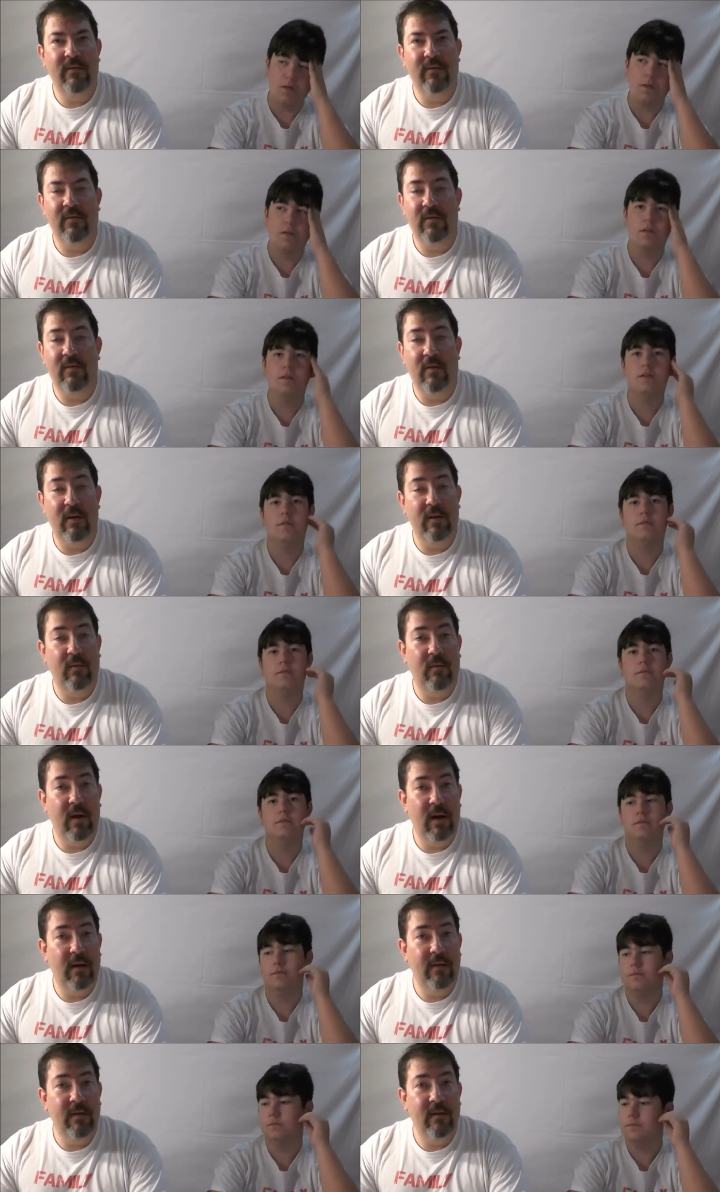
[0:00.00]
Speaker 1: for quite a
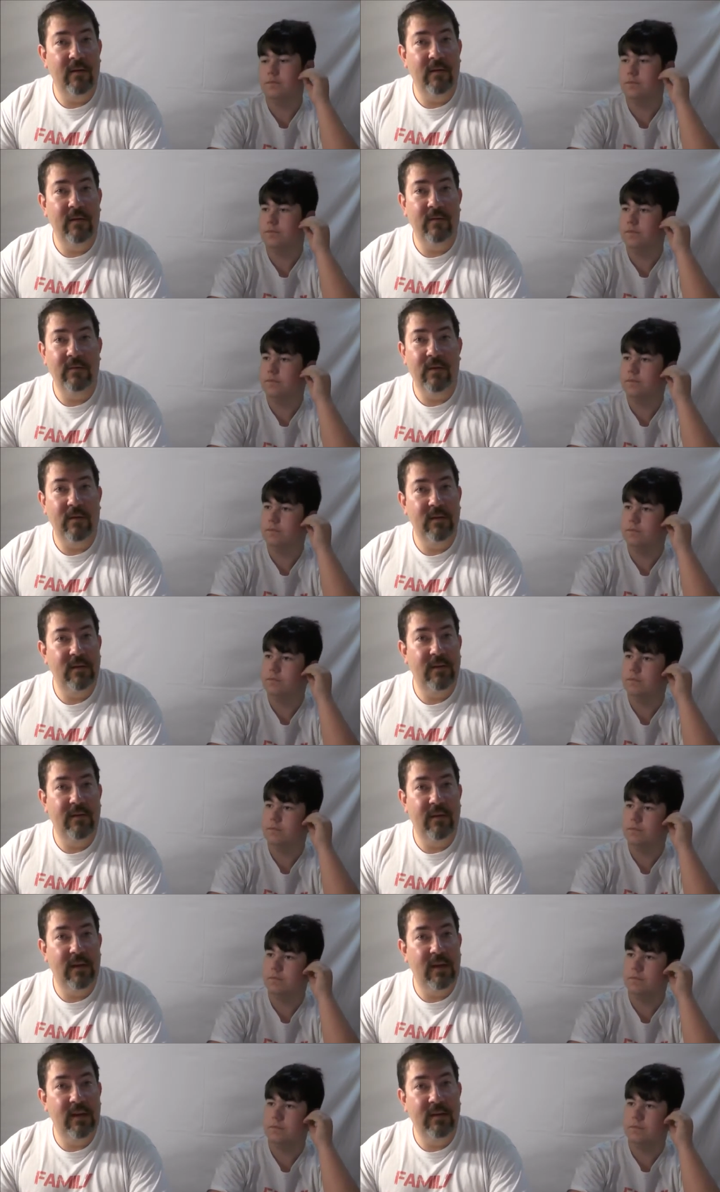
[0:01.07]
while there. There was all these
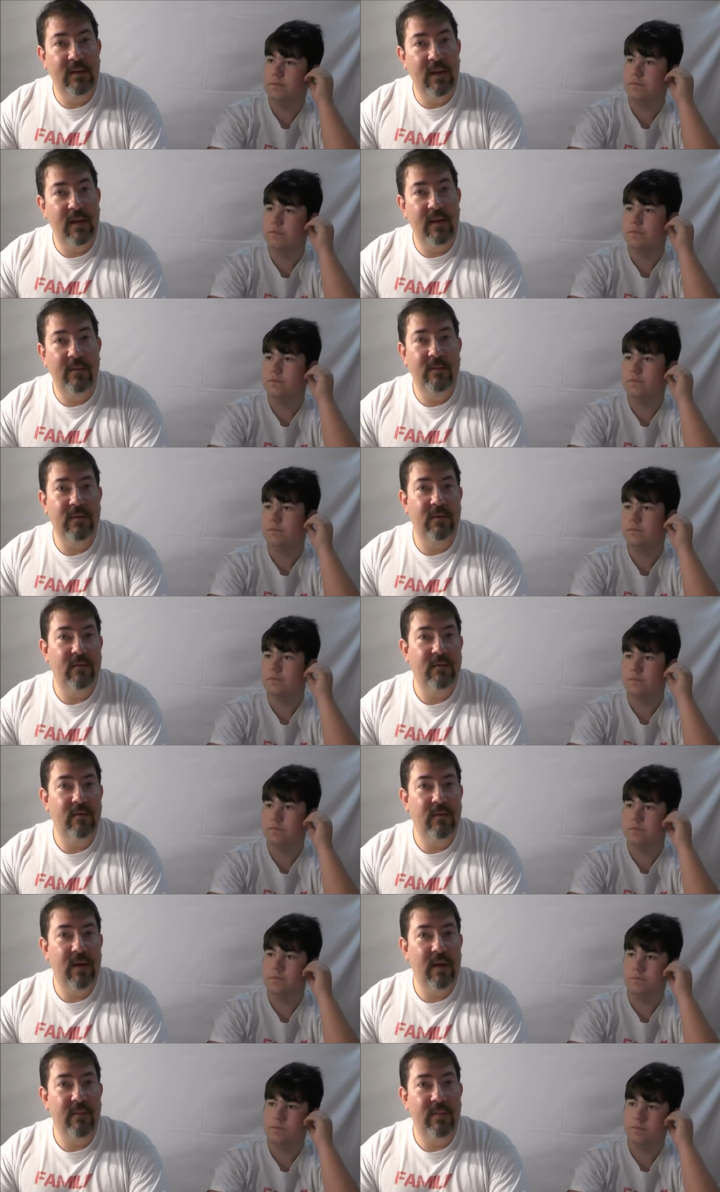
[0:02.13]
different kids games, you know,
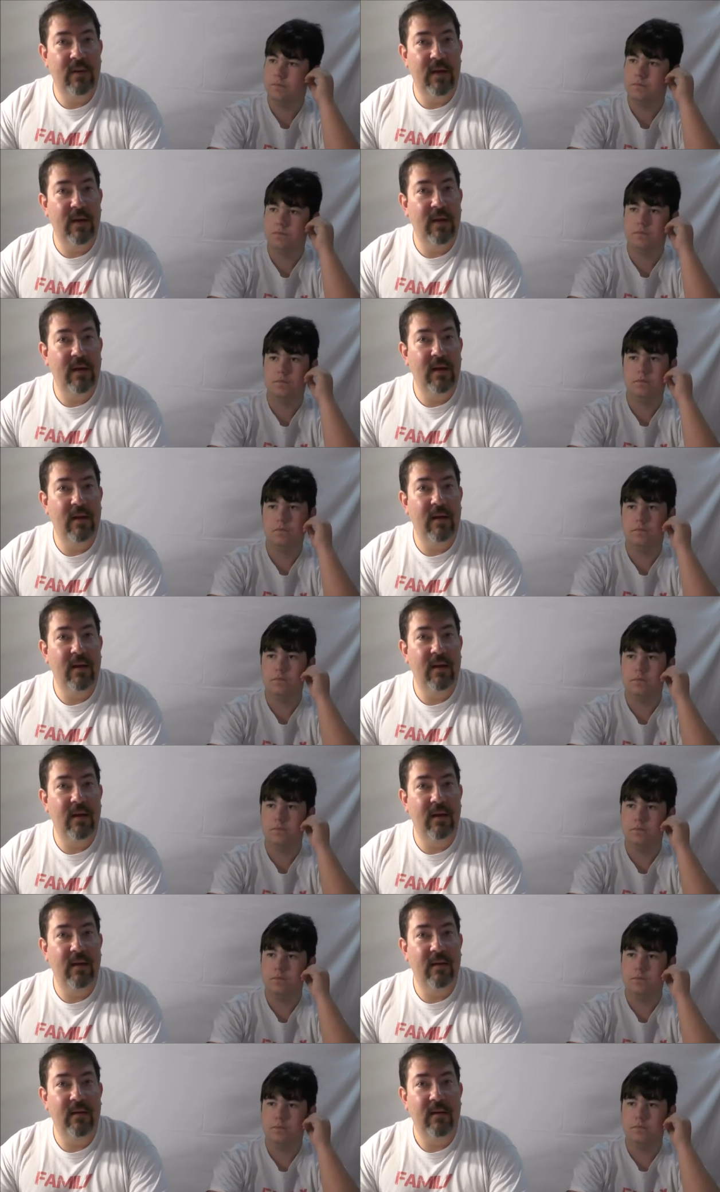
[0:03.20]
2K Play
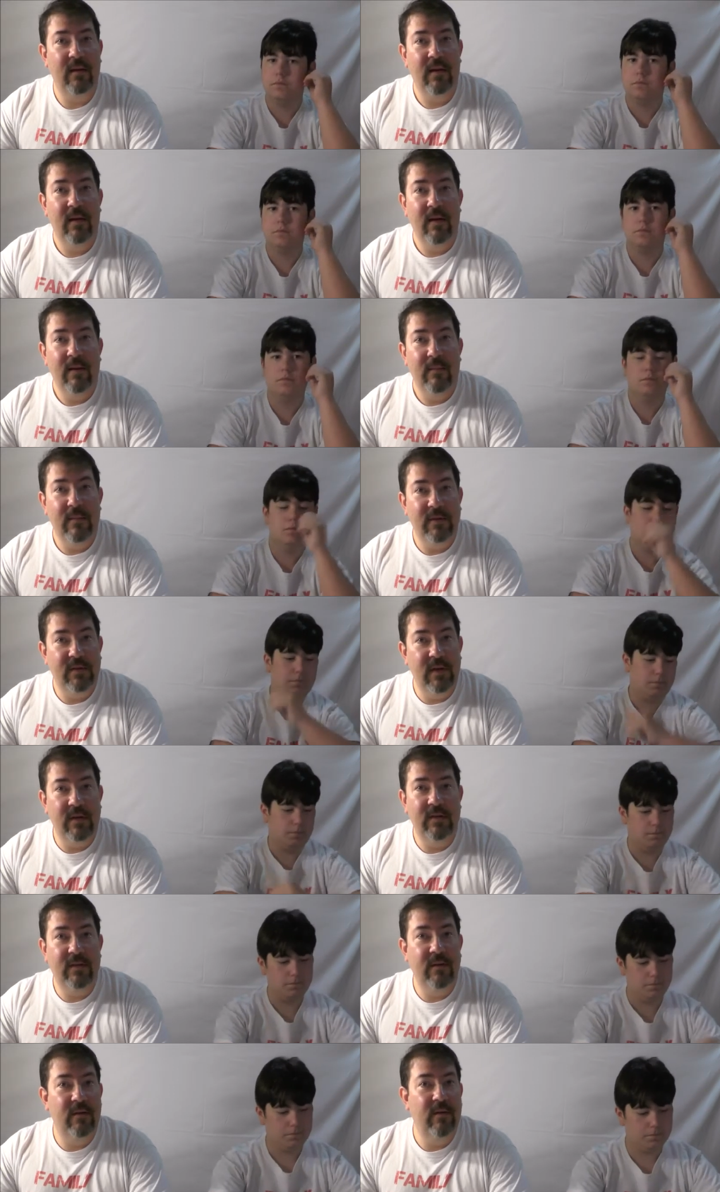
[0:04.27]
and
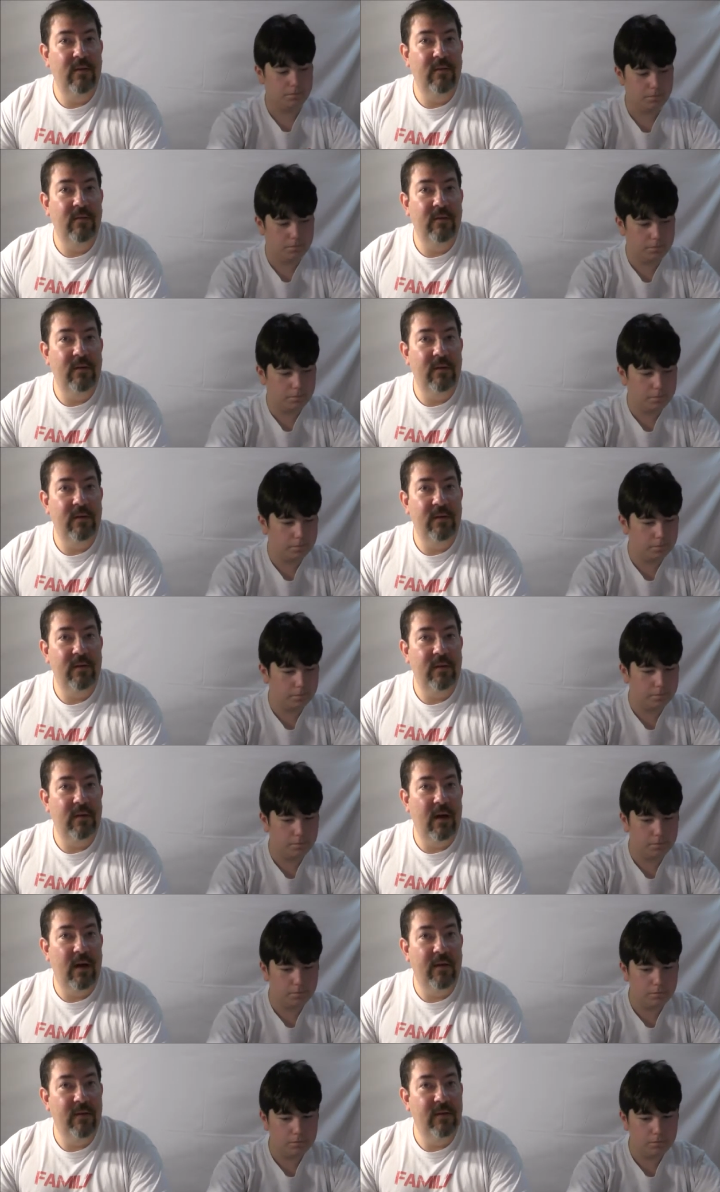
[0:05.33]
Majesco and
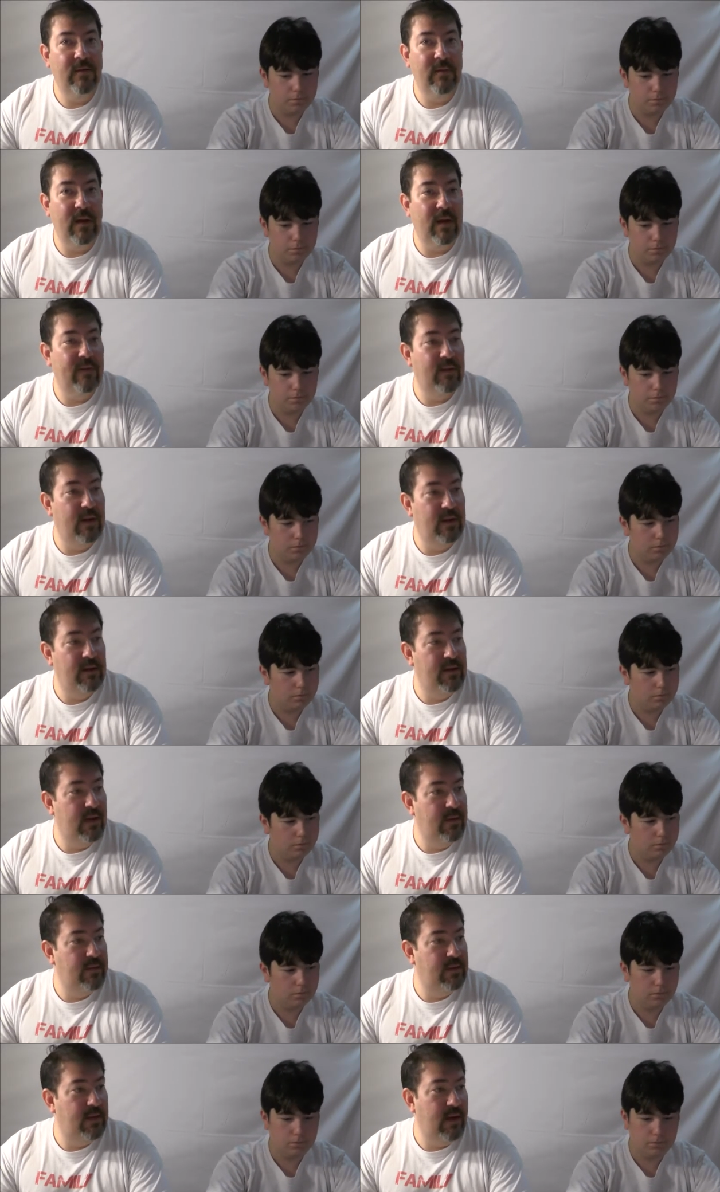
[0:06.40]
others would have kids
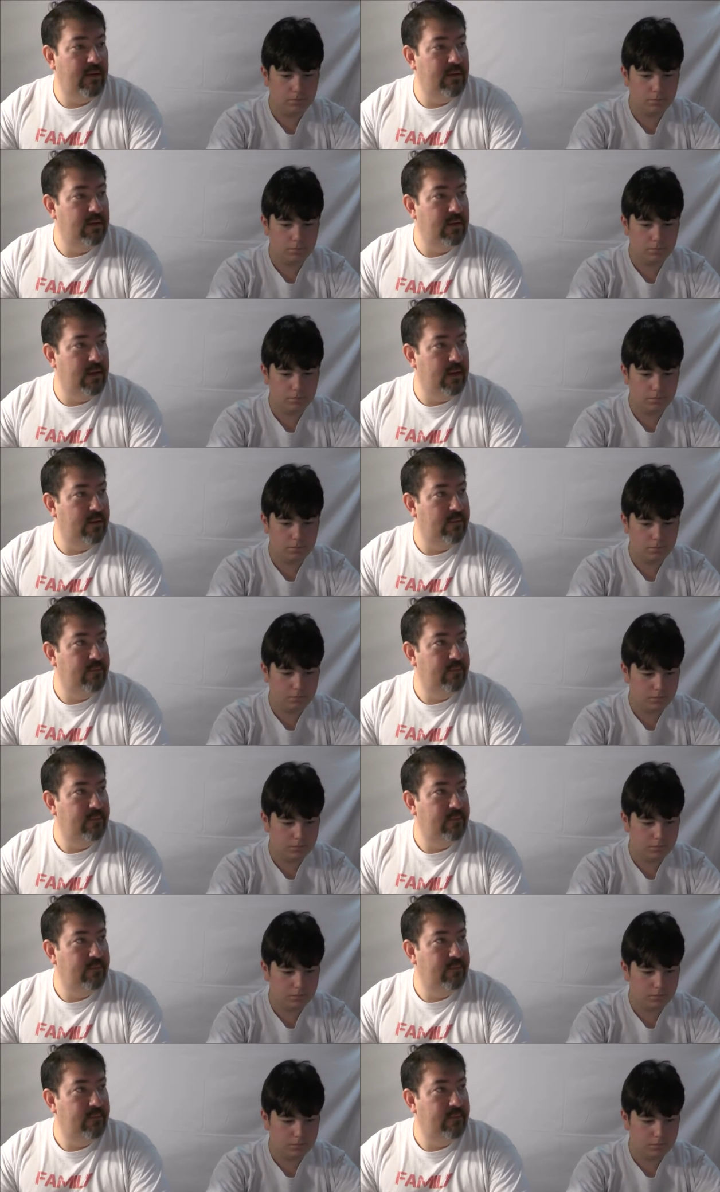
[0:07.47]
games, and now it's like